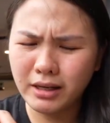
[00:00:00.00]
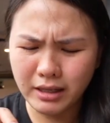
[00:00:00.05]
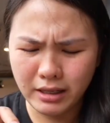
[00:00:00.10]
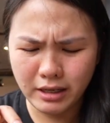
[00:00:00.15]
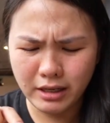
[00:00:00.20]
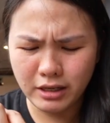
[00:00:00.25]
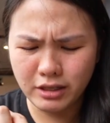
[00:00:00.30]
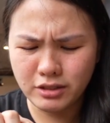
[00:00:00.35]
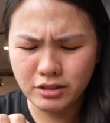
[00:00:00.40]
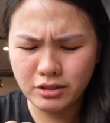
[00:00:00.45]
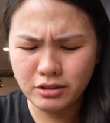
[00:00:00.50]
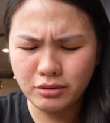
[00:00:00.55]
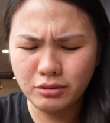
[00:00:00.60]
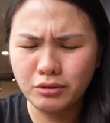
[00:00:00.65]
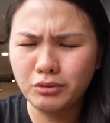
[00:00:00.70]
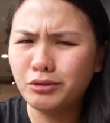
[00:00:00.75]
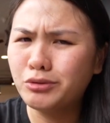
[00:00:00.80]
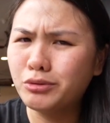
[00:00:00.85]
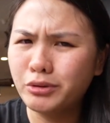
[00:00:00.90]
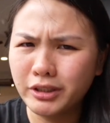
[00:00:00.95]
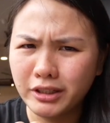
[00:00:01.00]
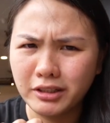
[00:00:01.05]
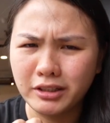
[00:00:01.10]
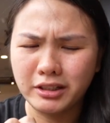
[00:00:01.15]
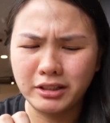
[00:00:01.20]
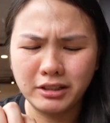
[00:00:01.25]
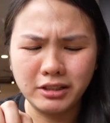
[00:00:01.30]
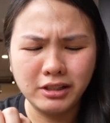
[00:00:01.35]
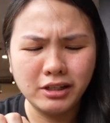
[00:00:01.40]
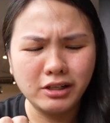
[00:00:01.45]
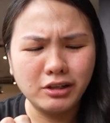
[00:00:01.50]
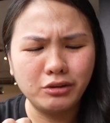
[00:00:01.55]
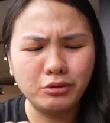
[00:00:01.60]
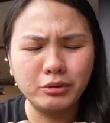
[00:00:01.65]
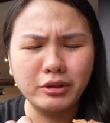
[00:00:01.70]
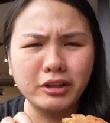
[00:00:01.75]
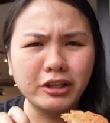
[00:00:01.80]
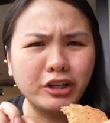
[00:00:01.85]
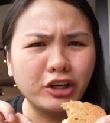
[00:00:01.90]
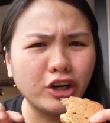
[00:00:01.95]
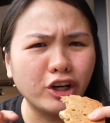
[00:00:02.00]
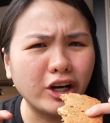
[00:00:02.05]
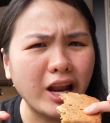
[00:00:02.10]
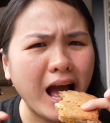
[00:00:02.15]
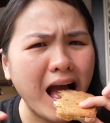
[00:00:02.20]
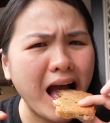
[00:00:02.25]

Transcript: It is really, really good.